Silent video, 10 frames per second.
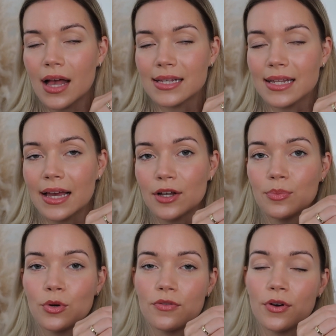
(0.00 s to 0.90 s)
as like a
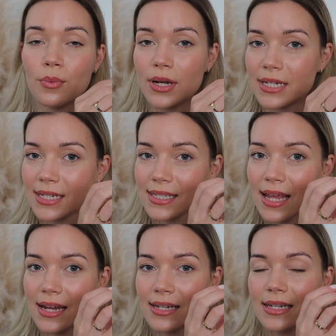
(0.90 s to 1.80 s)
more of a winter
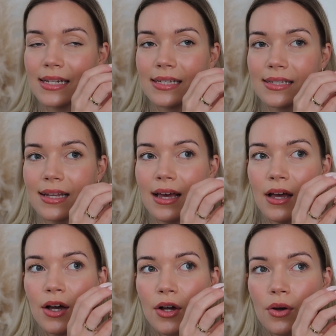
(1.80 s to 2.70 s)
scent is
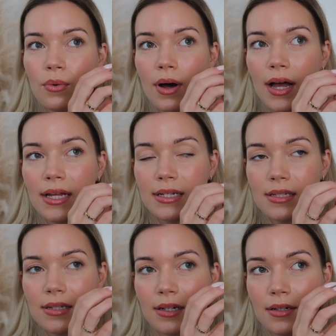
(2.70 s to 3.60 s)

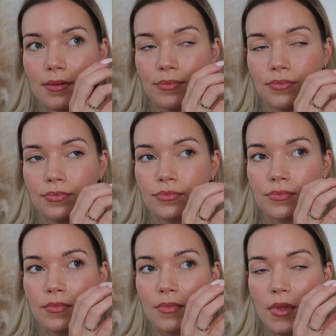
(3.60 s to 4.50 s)
quite
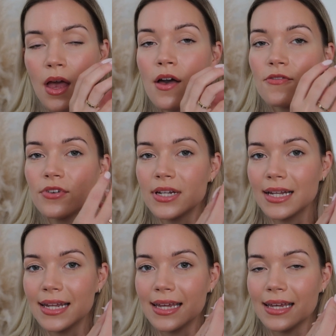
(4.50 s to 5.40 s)

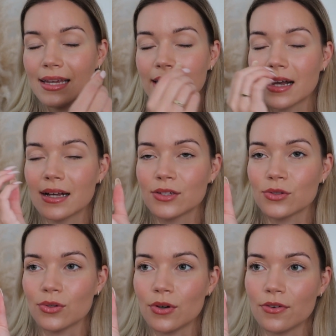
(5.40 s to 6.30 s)
vanilla-y,
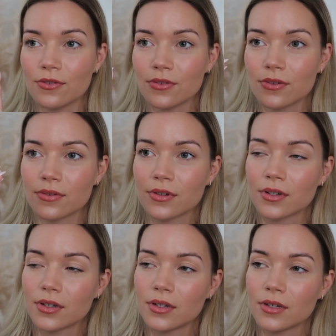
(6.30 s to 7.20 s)
sort of
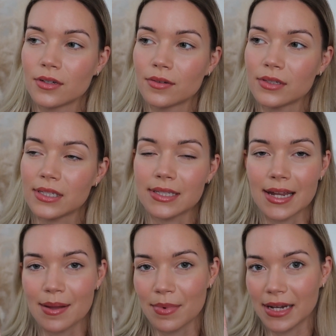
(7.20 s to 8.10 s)

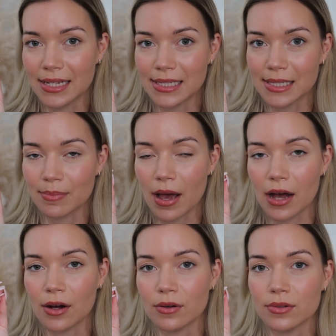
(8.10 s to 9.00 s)
cinnamony
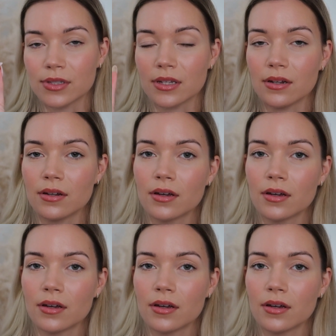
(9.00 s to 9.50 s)
smells, and